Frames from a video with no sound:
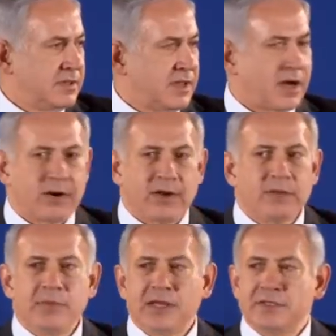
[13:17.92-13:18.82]
that our
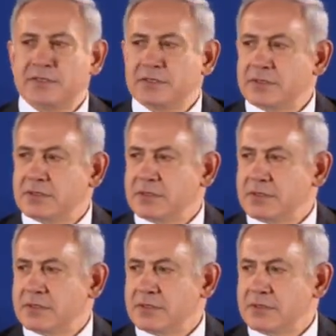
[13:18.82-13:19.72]
enemies
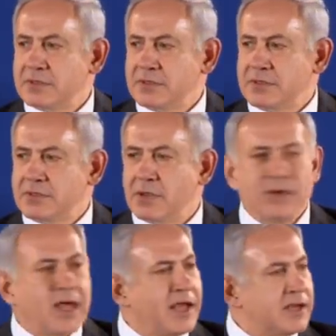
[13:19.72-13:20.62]

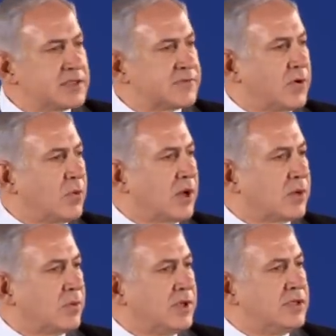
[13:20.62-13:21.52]
don't hate us for
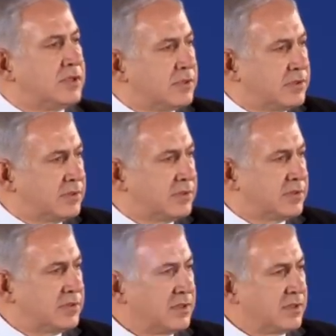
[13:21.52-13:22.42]
what we do.
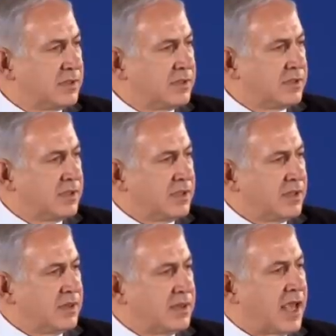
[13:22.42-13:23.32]

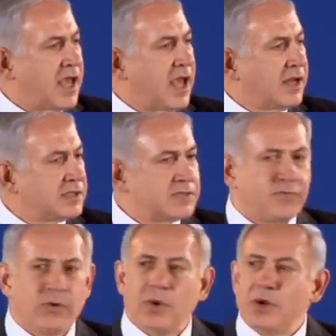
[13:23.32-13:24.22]
They hate us
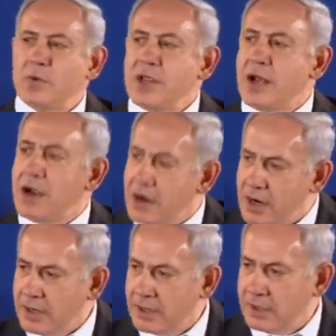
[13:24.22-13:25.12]
for what we are.